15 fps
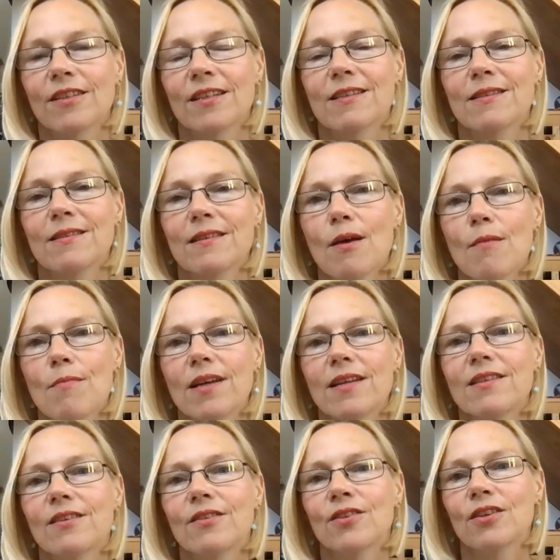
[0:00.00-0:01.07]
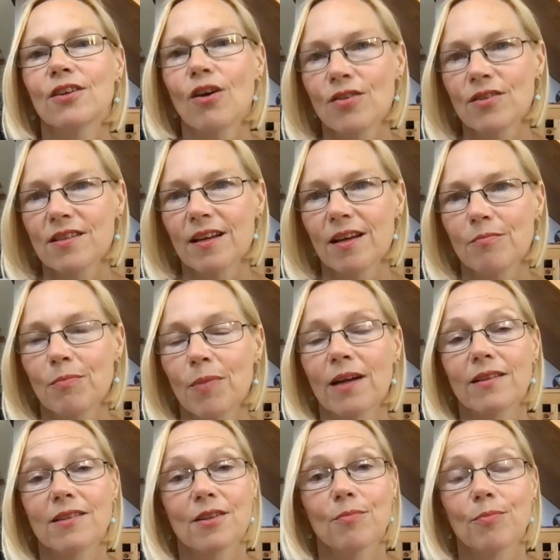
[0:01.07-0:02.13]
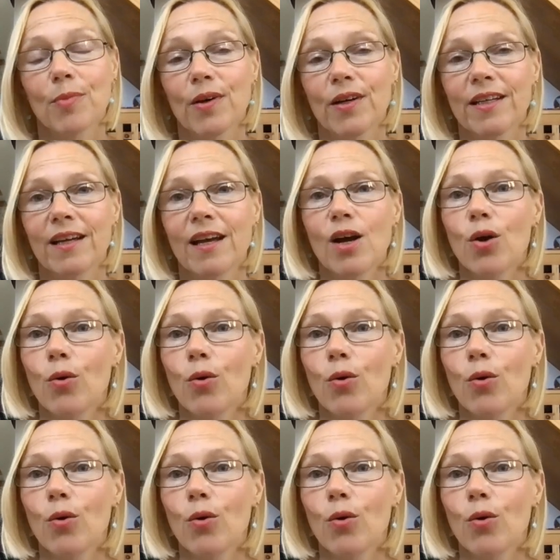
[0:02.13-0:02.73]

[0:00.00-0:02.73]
and it's based on the concept backed up by